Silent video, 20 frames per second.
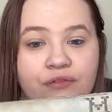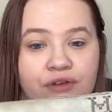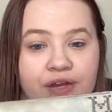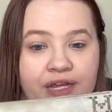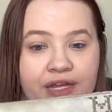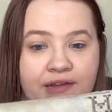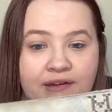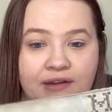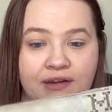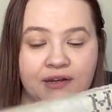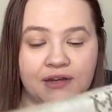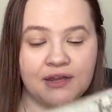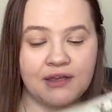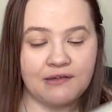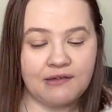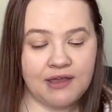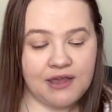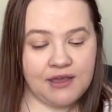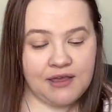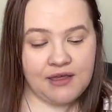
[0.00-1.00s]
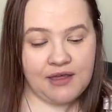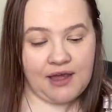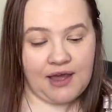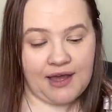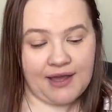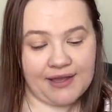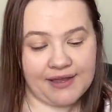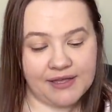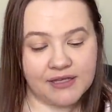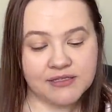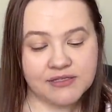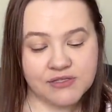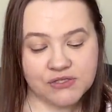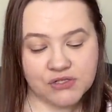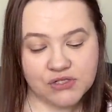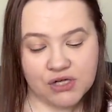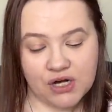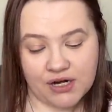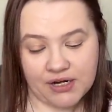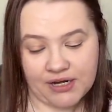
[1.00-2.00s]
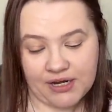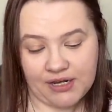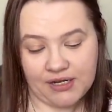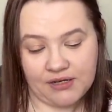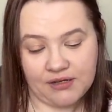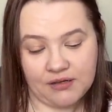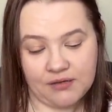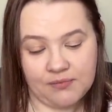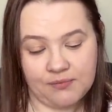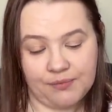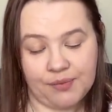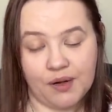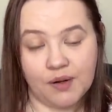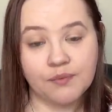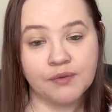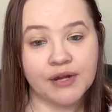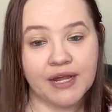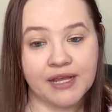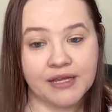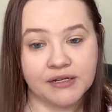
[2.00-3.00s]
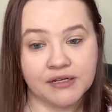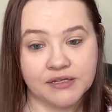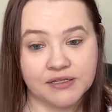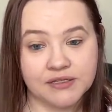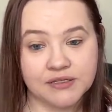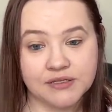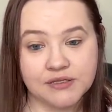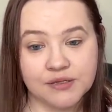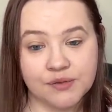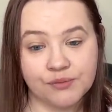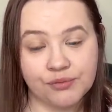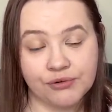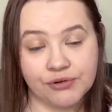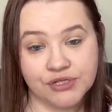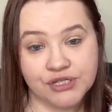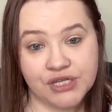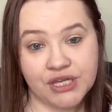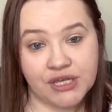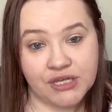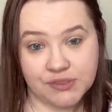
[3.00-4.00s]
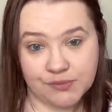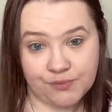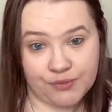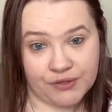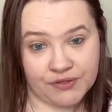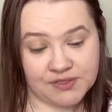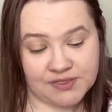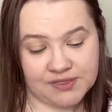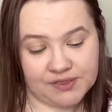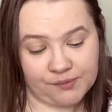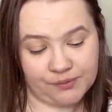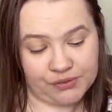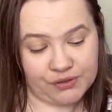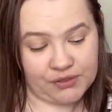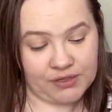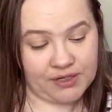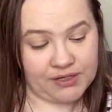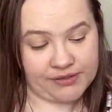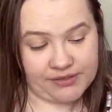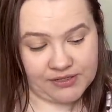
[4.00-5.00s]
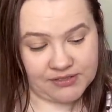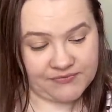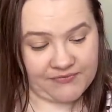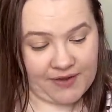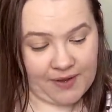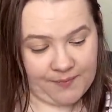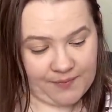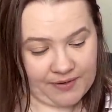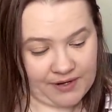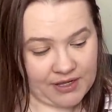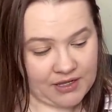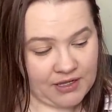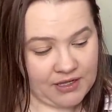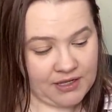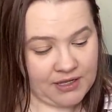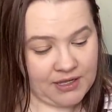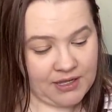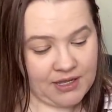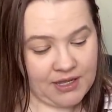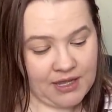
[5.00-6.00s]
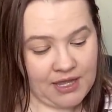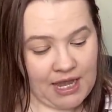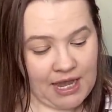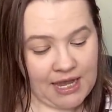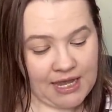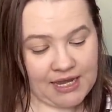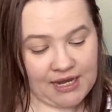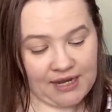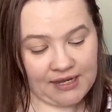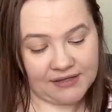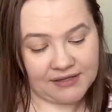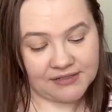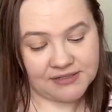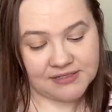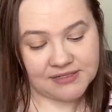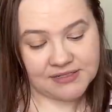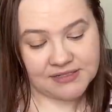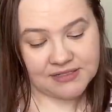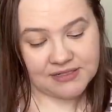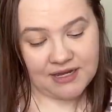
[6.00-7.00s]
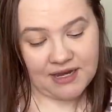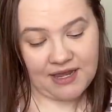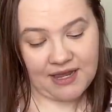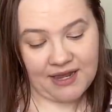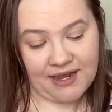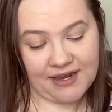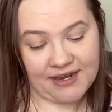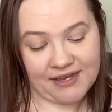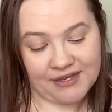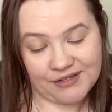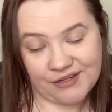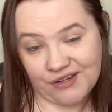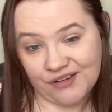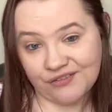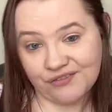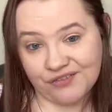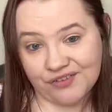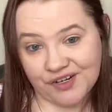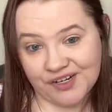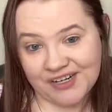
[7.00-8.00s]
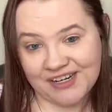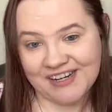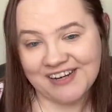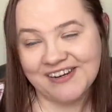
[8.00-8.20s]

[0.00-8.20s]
over here. I had started Barbara Ana's Portuguese bird sampler on this fabric, and I had converted,